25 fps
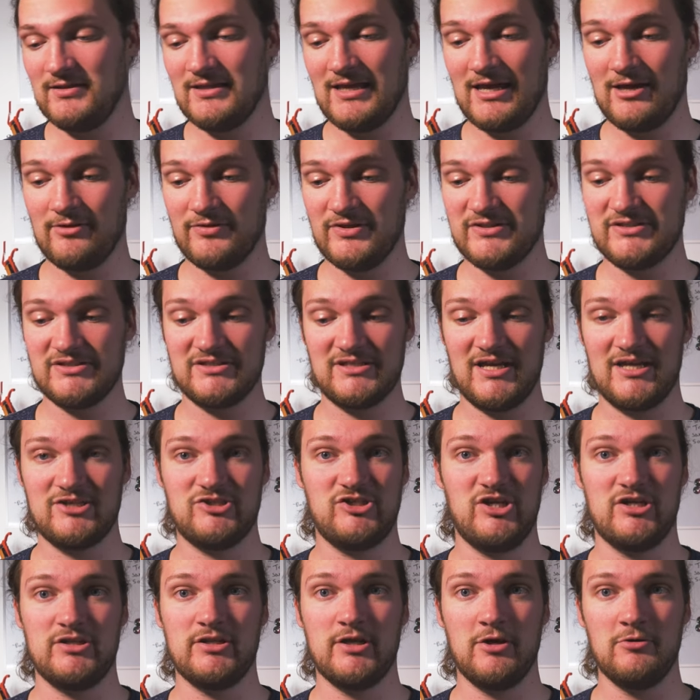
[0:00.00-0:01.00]
Now, this is
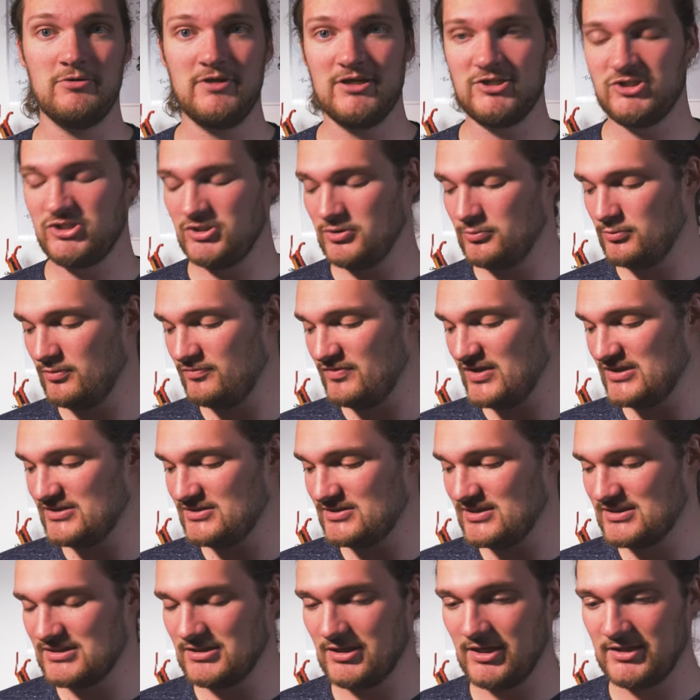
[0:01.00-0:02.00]
actually a known issue with this
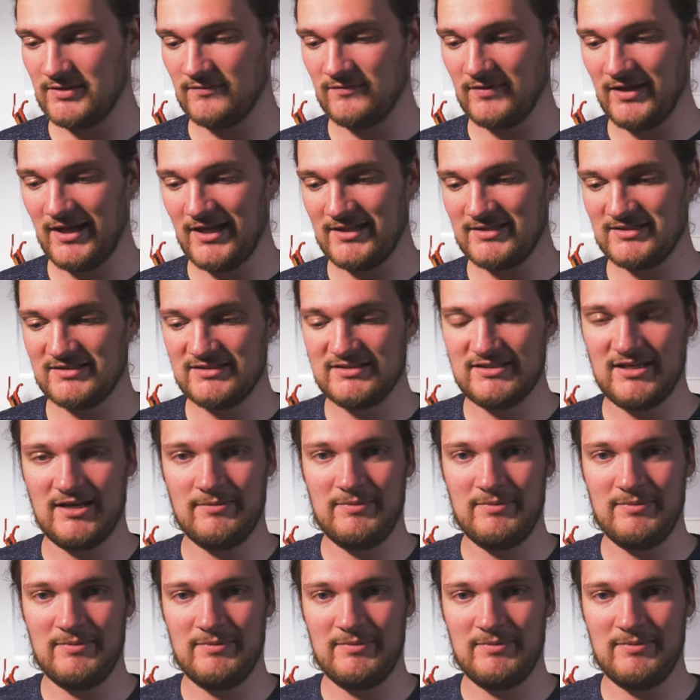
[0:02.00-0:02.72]
design of lens.